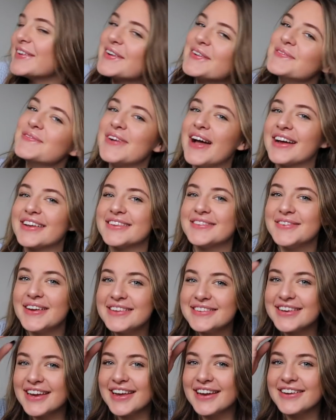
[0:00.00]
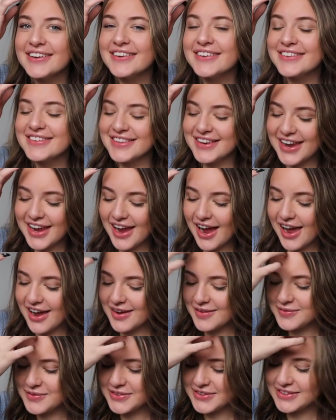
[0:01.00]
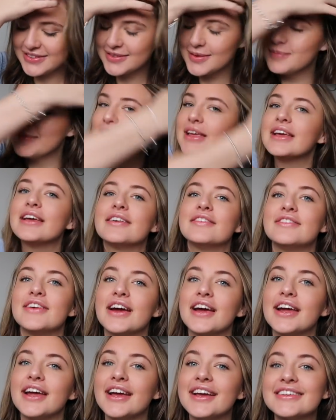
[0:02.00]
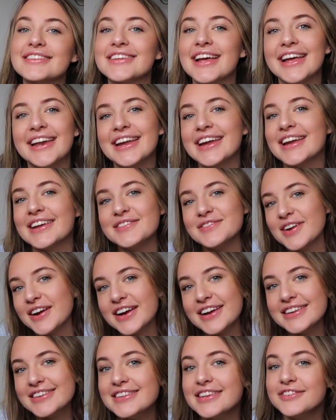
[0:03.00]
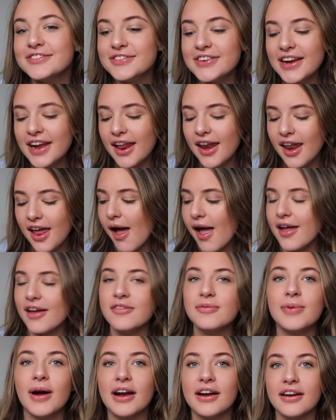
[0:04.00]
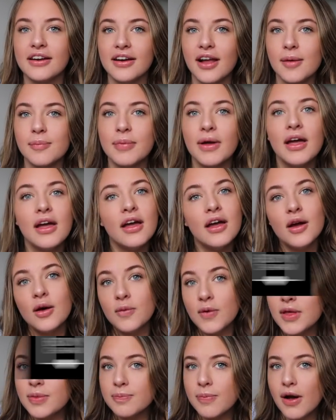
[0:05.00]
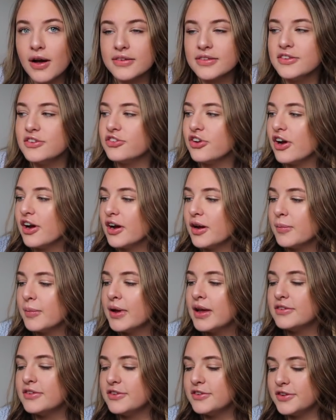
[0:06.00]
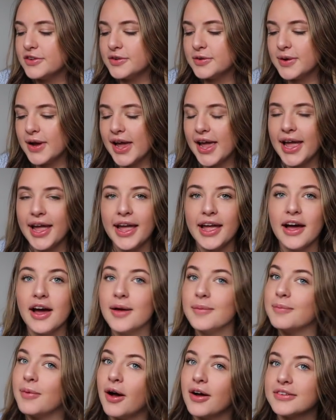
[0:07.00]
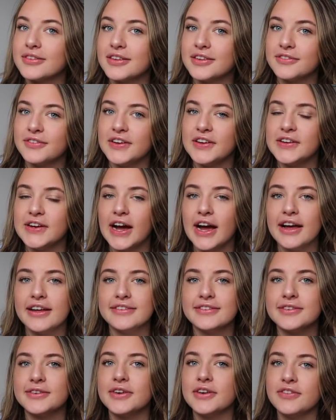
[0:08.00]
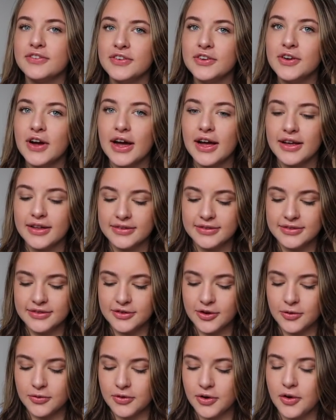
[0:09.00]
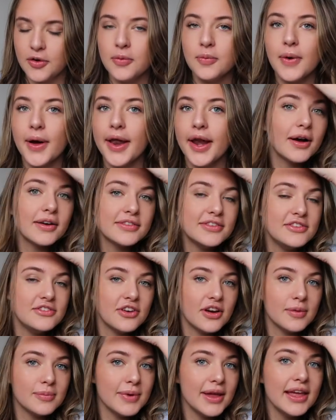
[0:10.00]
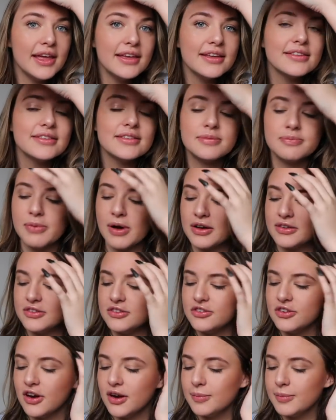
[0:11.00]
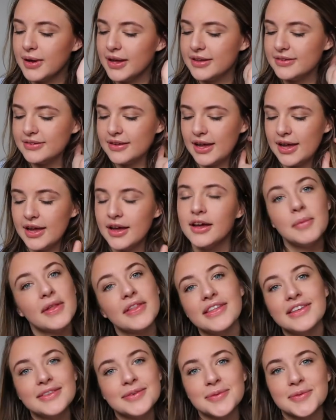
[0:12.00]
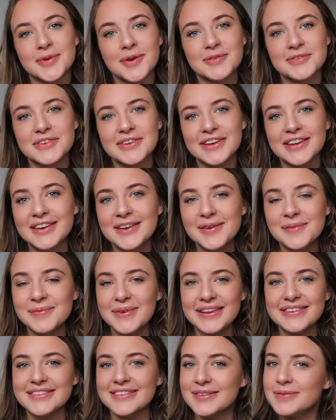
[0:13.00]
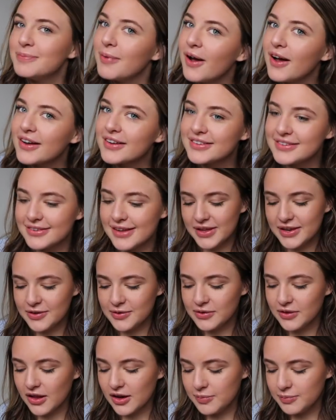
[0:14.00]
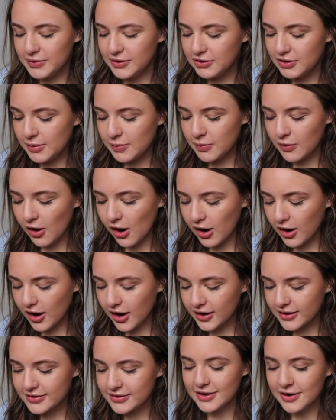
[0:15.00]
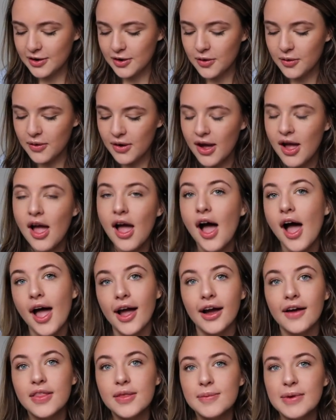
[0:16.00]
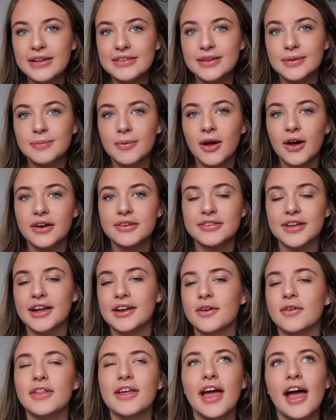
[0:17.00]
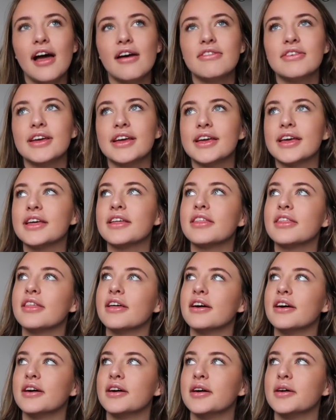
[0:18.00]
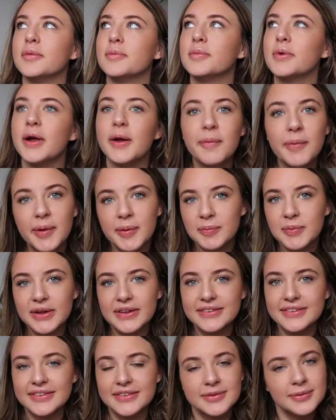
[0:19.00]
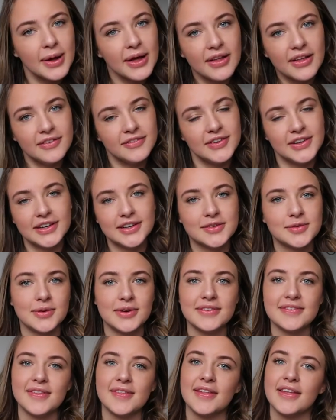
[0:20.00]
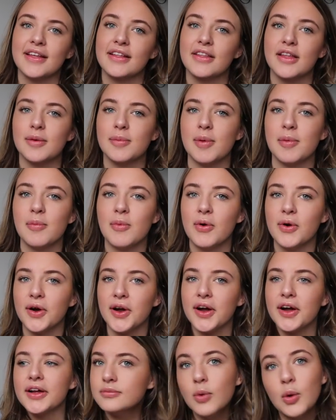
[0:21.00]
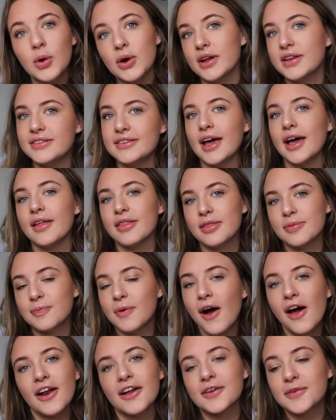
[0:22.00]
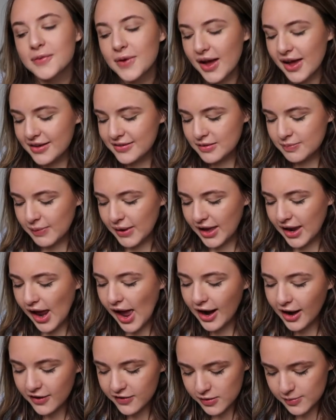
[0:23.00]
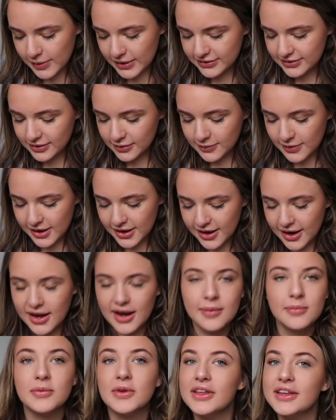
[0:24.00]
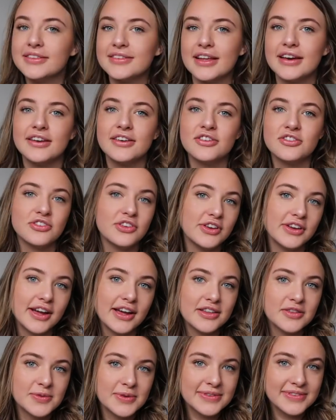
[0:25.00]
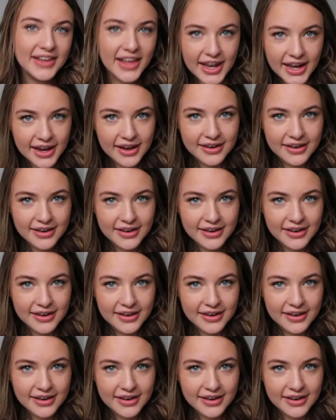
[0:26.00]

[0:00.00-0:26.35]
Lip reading: Welcome back to my channel. Today I am doing something very exciting and very different. I have partnered up with Boxycharm to do a unboxing for you guys. So if you guys don't know what Boxycharm is a monthly subscription basis box. They do a lot of beauty products. So I got the basic box. I know they have like the premium ones as well if you guys want something a little bit more in-depth product wise, but I got the basic one and I'm really excited to show you guys what's in